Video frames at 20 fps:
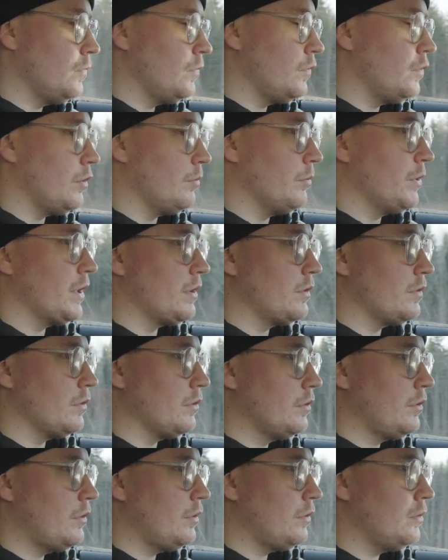from the
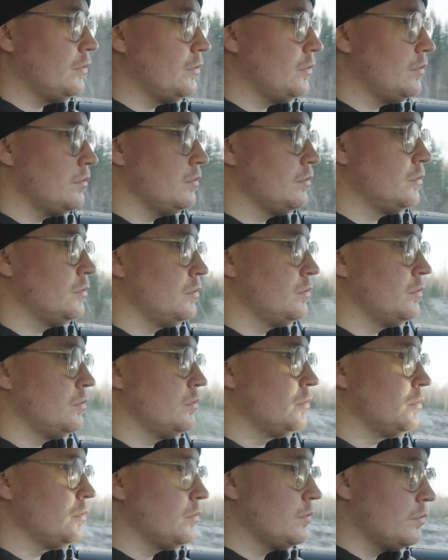exhaust.
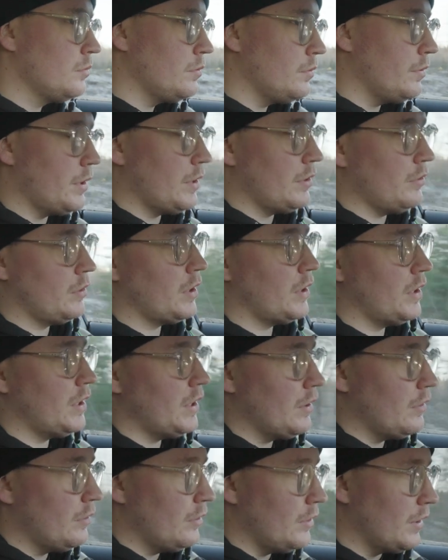Then you can
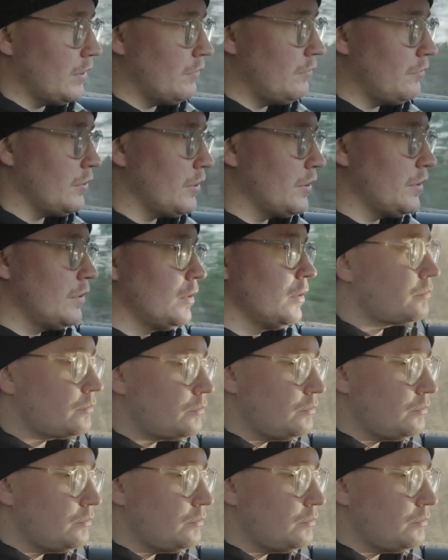hear the difference.